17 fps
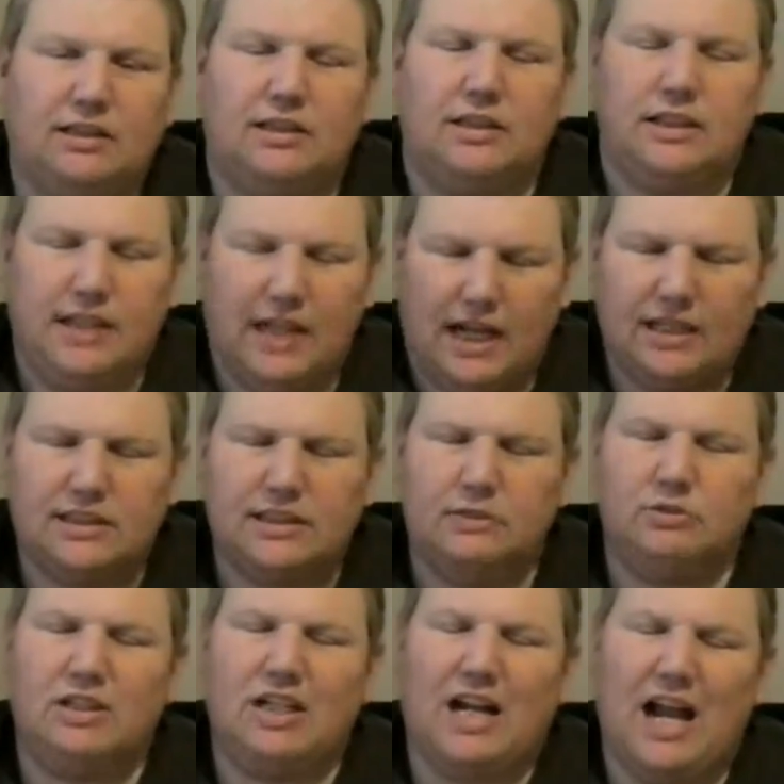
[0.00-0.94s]
So yes,
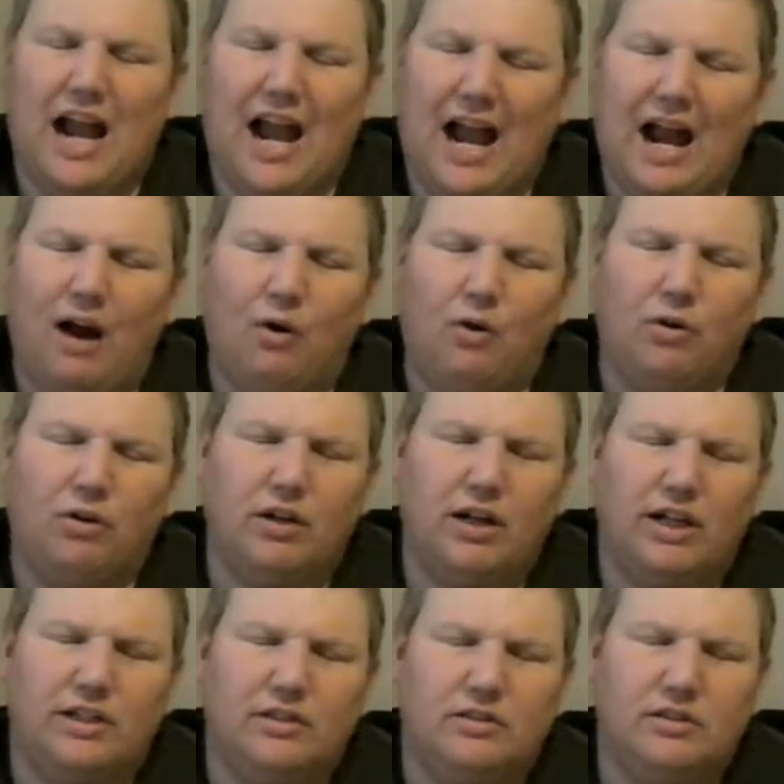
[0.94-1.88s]
there's an hour
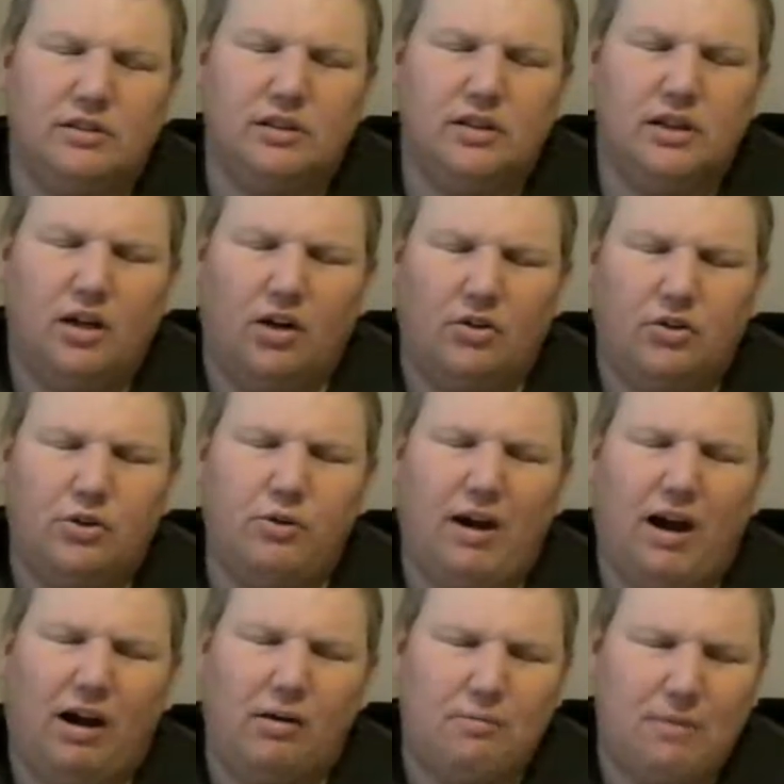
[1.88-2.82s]
and or
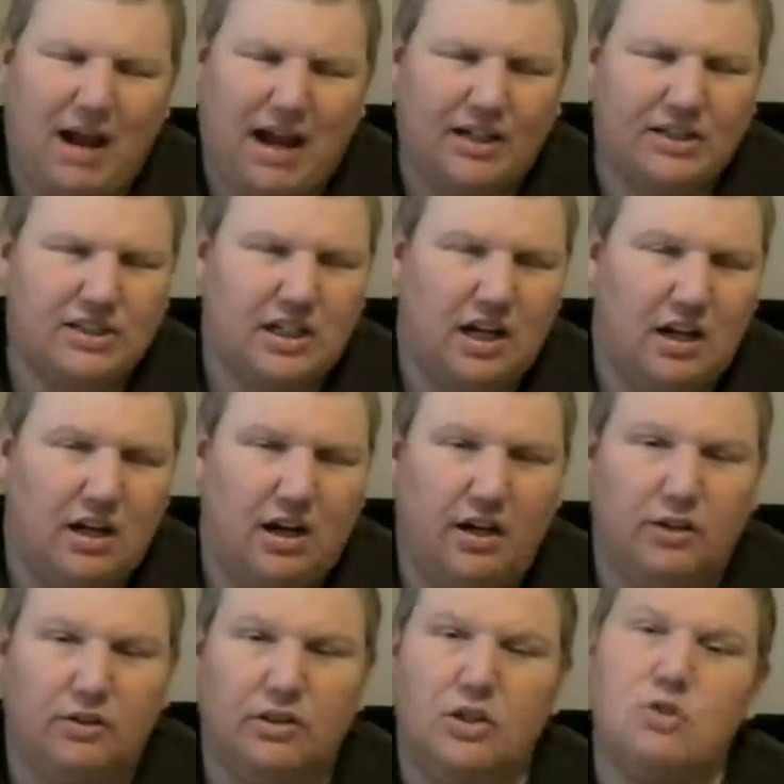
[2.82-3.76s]
2-hour match,
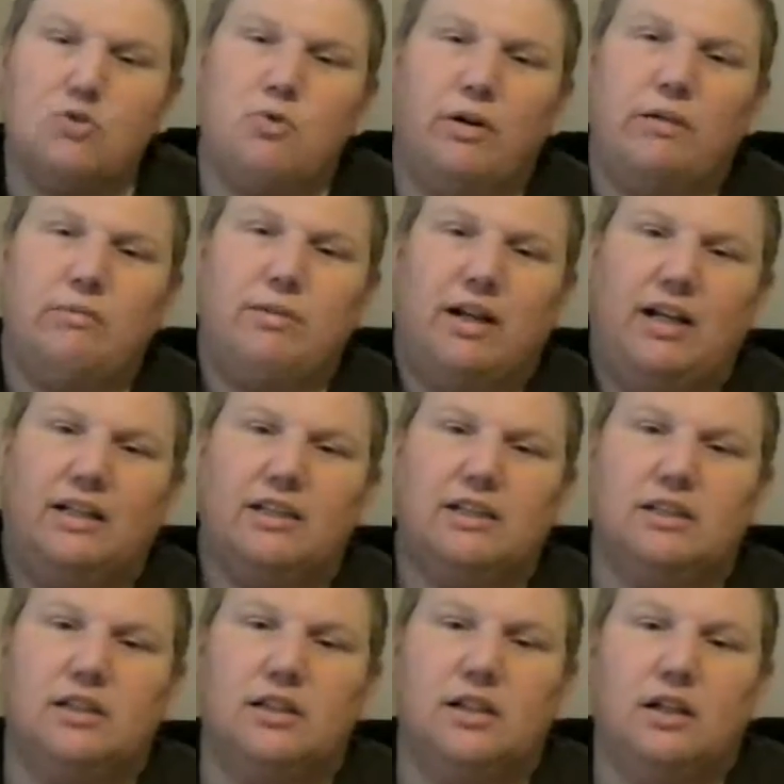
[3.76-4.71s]
120
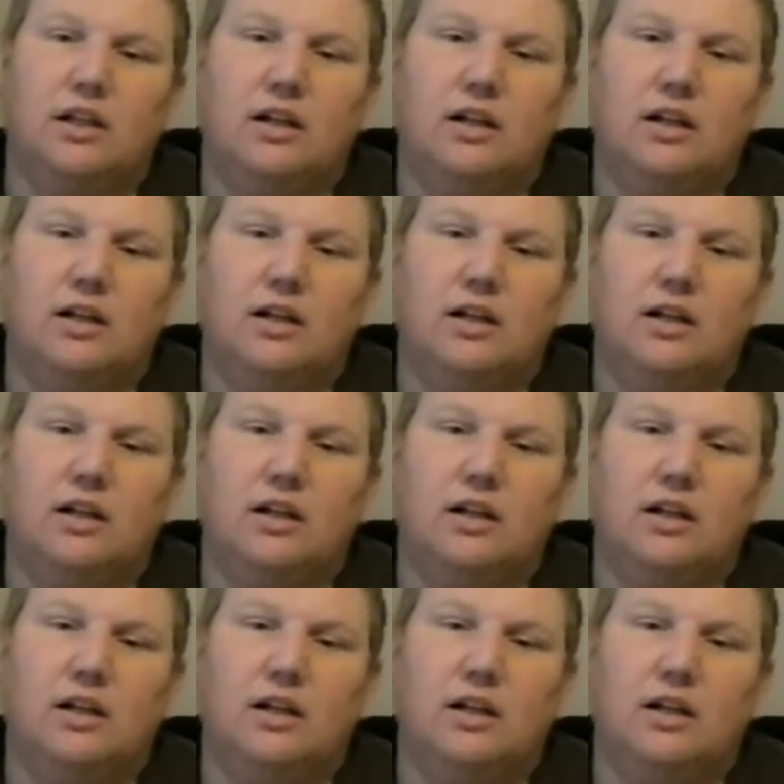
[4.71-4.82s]
minutes,